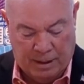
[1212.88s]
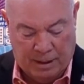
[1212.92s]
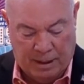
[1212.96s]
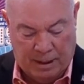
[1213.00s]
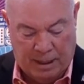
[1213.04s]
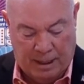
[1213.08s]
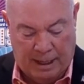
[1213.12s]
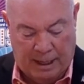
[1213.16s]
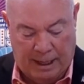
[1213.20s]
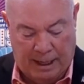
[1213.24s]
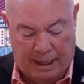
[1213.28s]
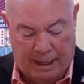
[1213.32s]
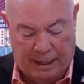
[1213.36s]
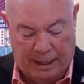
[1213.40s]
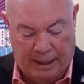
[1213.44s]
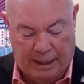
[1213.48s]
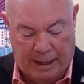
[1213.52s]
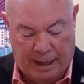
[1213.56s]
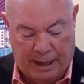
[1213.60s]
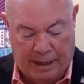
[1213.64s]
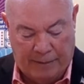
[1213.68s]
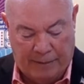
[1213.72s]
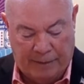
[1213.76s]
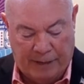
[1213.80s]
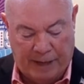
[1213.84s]
And
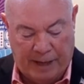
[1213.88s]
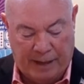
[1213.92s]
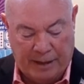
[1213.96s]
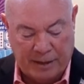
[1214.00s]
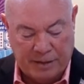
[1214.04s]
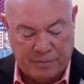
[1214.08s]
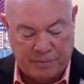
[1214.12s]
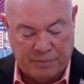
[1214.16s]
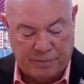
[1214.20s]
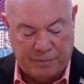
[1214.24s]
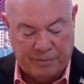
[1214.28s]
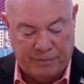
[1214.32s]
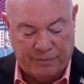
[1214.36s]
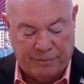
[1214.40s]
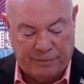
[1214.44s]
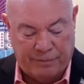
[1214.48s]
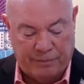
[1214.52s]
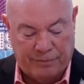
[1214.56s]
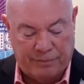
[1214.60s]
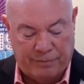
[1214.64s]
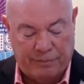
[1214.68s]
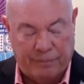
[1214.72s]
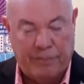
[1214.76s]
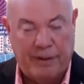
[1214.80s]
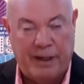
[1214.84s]
uh, that is
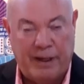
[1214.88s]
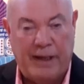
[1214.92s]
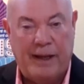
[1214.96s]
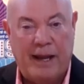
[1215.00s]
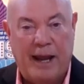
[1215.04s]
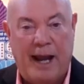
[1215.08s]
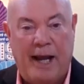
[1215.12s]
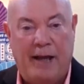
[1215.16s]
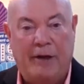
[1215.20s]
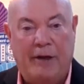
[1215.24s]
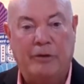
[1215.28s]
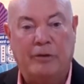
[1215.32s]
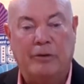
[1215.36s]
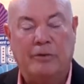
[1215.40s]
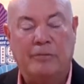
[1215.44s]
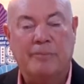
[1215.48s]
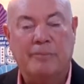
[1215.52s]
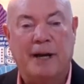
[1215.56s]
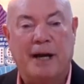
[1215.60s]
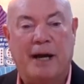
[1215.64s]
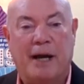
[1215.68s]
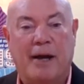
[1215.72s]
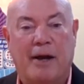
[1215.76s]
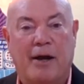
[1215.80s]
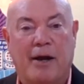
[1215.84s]
being handled
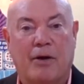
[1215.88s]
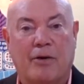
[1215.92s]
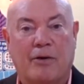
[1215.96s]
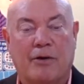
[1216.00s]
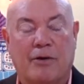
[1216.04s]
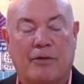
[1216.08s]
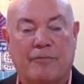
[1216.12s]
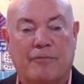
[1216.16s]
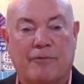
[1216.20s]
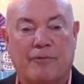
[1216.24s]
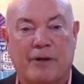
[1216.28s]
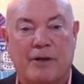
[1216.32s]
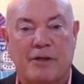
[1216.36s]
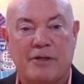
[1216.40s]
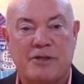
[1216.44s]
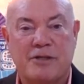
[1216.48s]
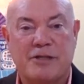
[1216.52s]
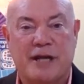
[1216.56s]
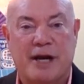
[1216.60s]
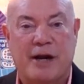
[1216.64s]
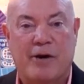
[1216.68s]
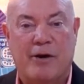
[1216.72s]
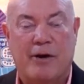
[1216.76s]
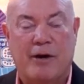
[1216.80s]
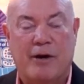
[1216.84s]
by our good friends
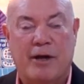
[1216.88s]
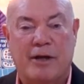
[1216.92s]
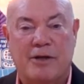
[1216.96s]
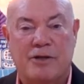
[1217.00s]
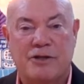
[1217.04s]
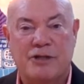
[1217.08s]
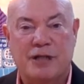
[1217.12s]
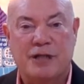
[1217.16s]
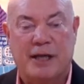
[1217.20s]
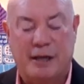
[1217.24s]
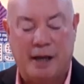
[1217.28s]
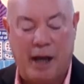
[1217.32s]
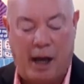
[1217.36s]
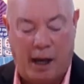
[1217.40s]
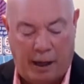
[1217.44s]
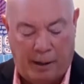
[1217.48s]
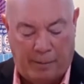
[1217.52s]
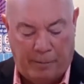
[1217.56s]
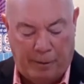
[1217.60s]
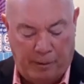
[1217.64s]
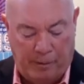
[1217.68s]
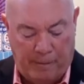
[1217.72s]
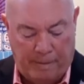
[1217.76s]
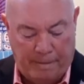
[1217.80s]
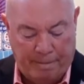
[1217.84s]
Gary and Jake
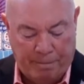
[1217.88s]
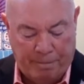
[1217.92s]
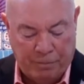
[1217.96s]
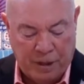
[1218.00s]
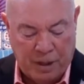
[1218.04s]
Hubble,